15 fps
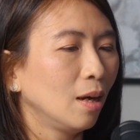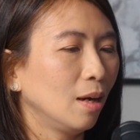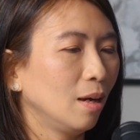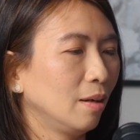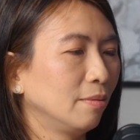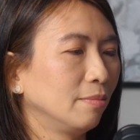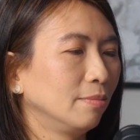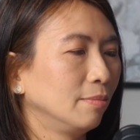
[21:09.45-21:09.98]

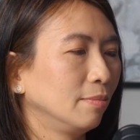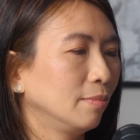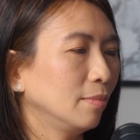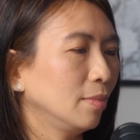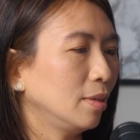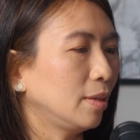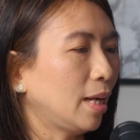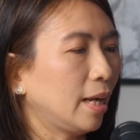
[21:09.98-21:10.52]

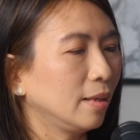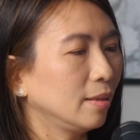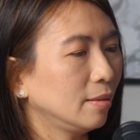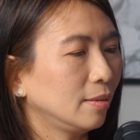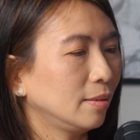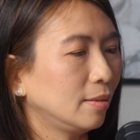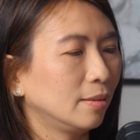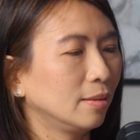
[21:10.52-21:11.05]
like
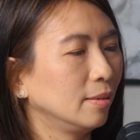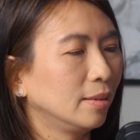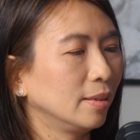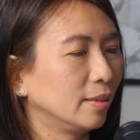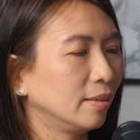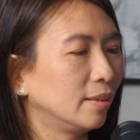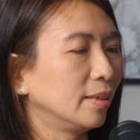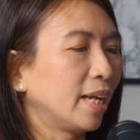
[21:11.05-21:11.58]

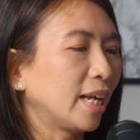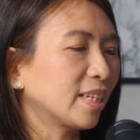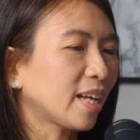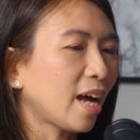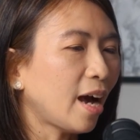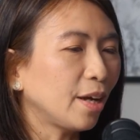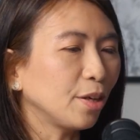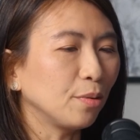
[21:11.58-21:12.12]
the next
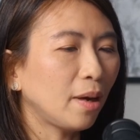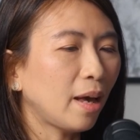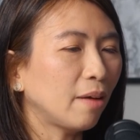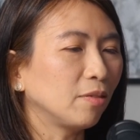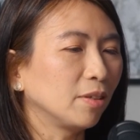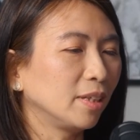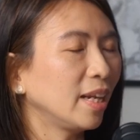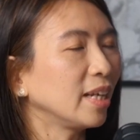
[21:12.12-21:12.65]
car you have
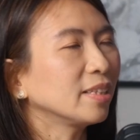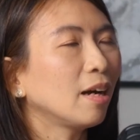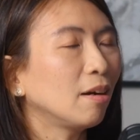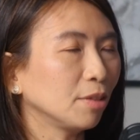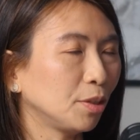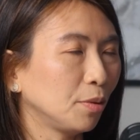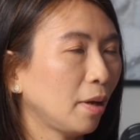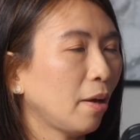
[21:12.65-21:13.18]
or the next
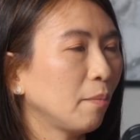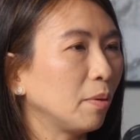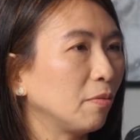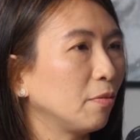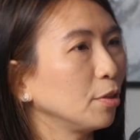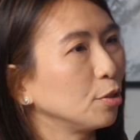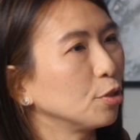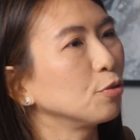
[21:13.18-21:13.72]
house you have
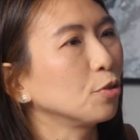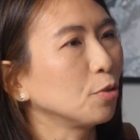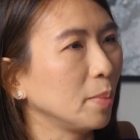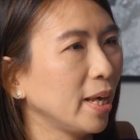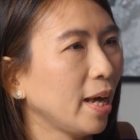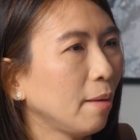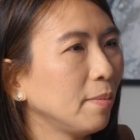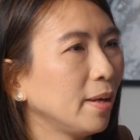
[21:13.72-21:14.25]
before you choose to be
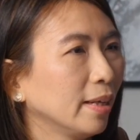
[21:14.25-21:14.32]
happy.